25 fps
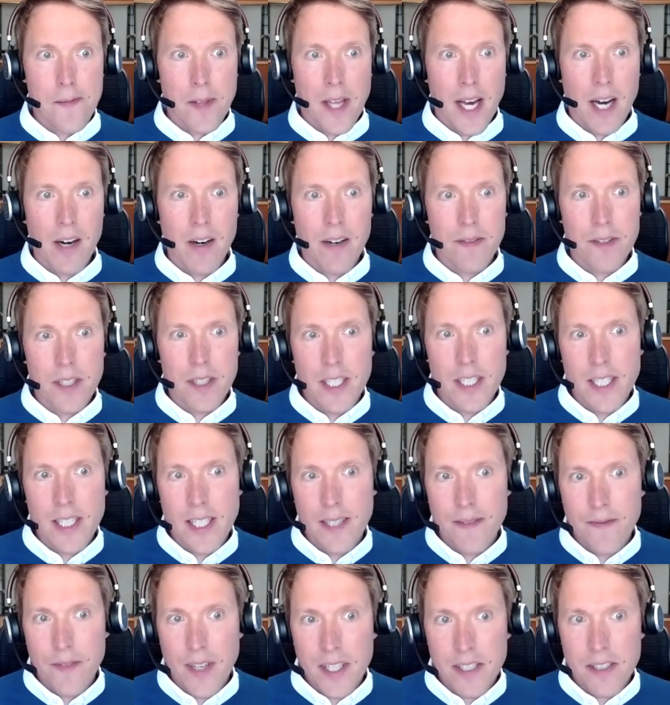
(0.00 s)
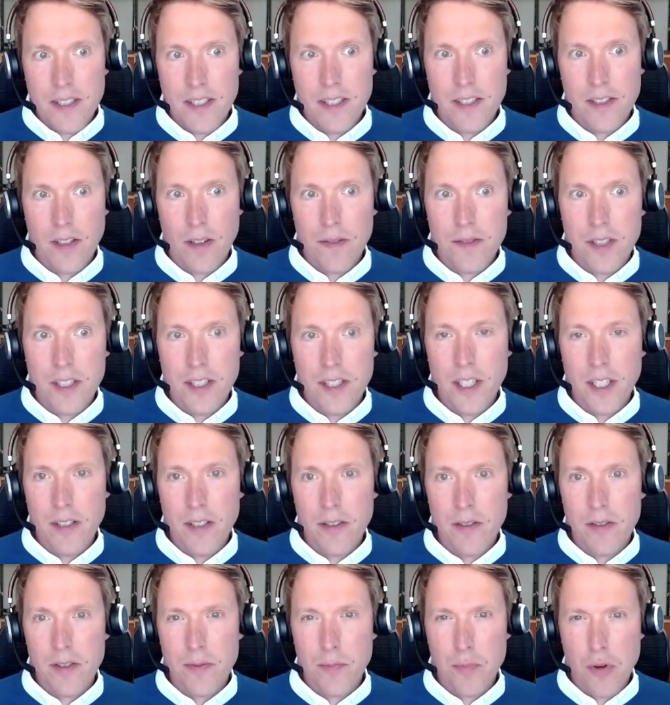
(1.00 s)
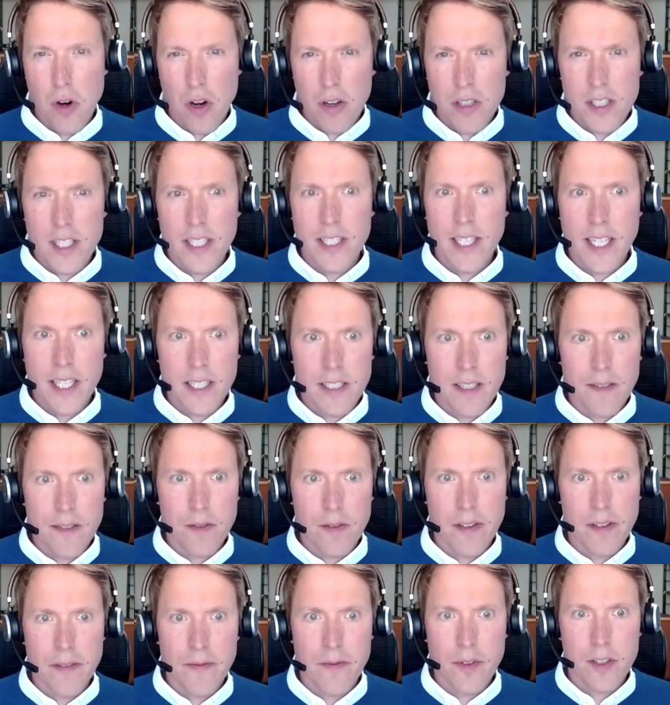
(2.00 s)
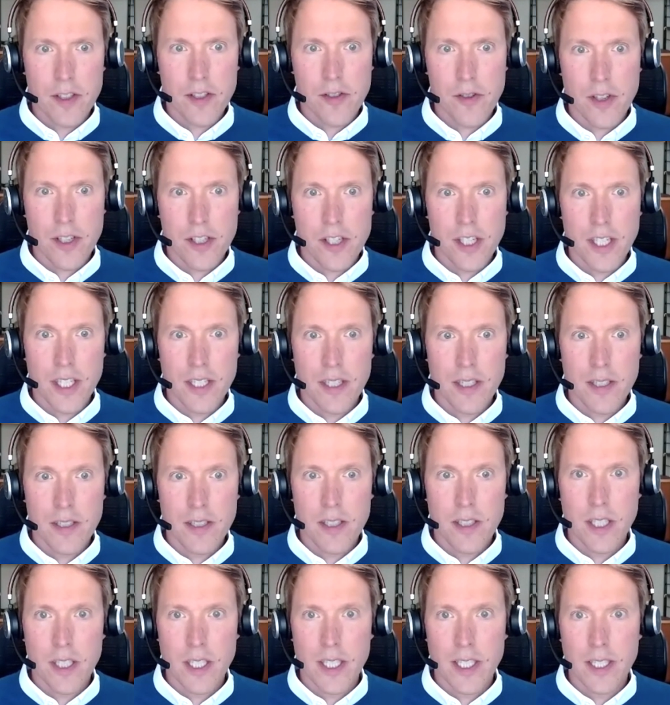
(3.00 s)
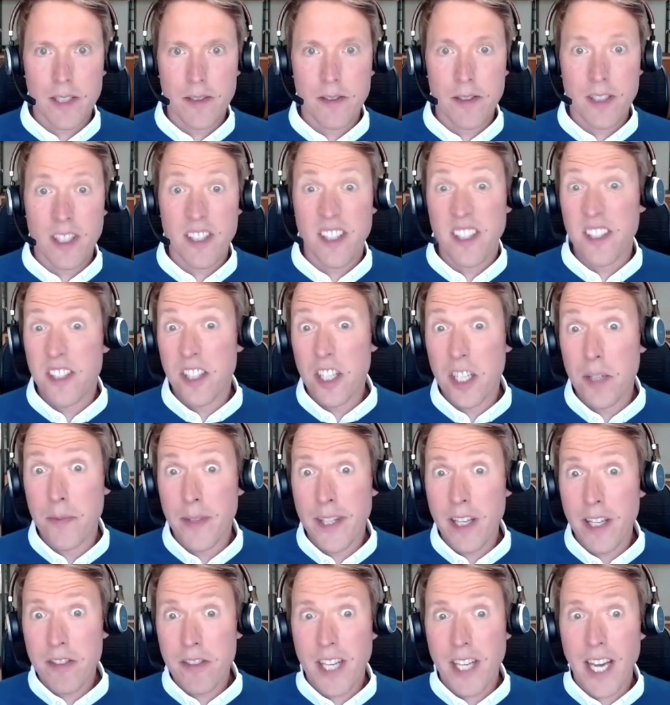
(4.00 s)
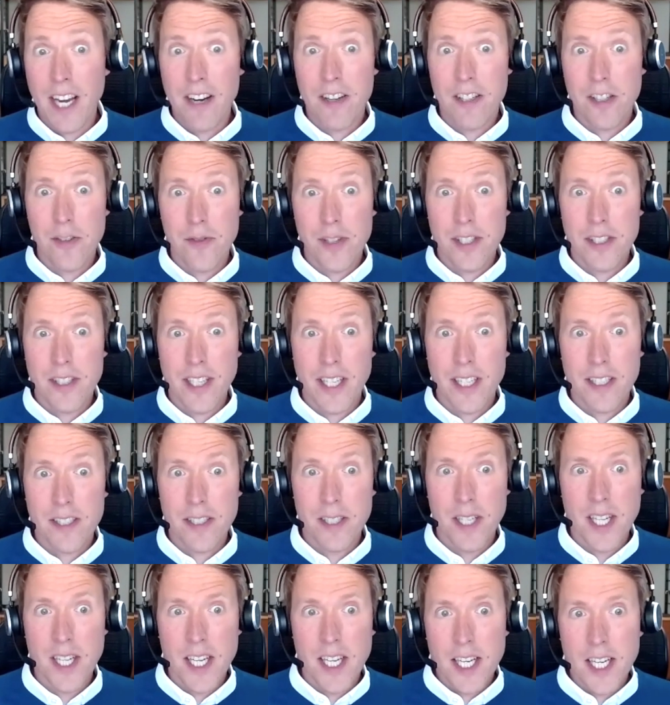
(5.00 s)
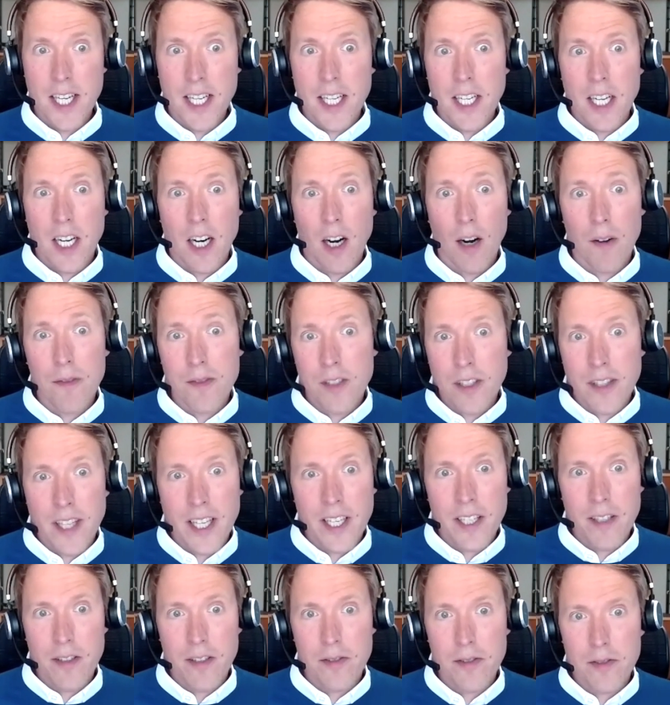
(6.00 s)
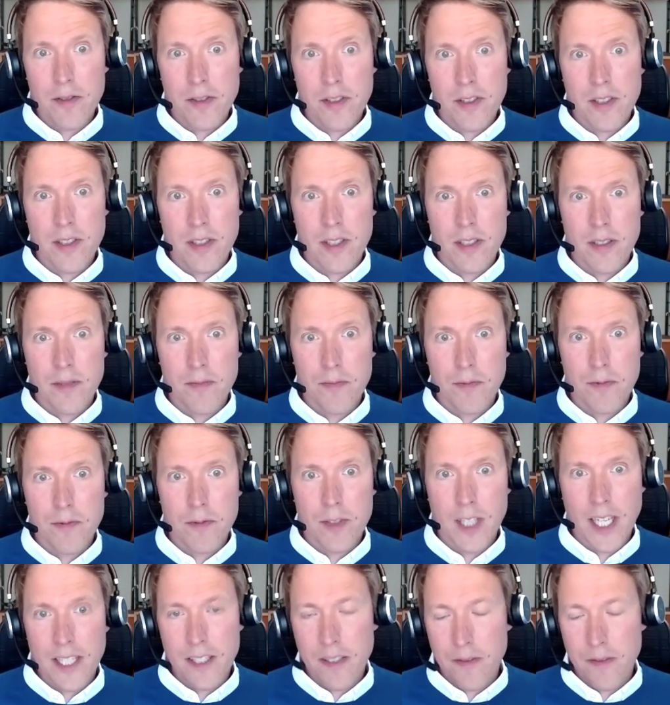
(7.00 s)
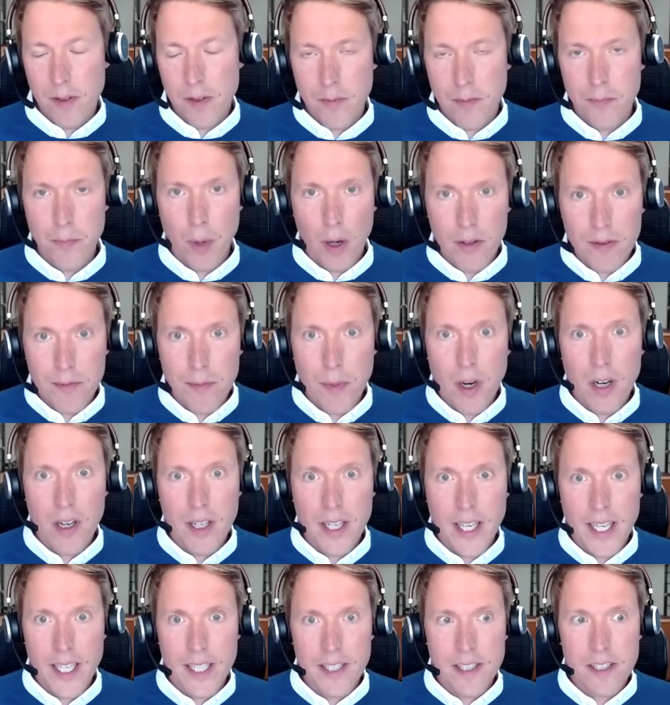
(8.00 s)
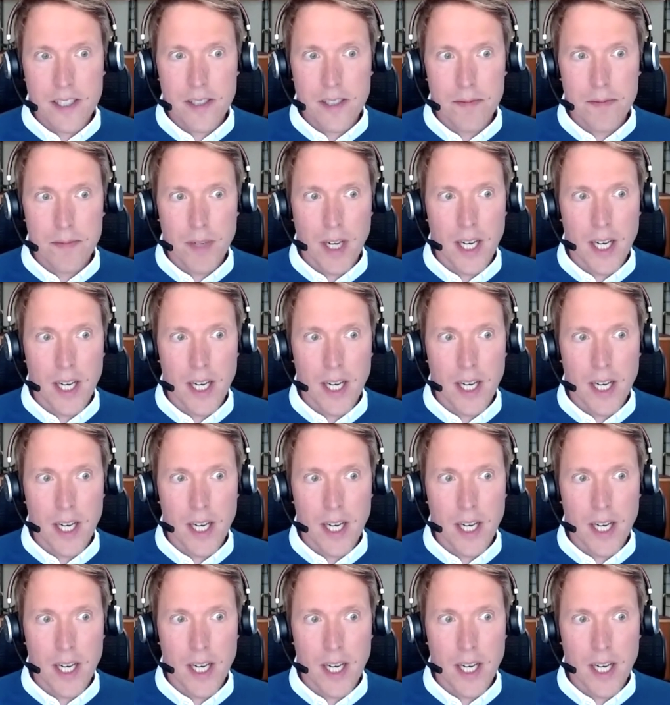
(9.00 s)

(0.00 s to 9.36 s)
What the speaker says: However, investors often use proxy data for infrastructure to determine those characteristics. Often they use data from bond markets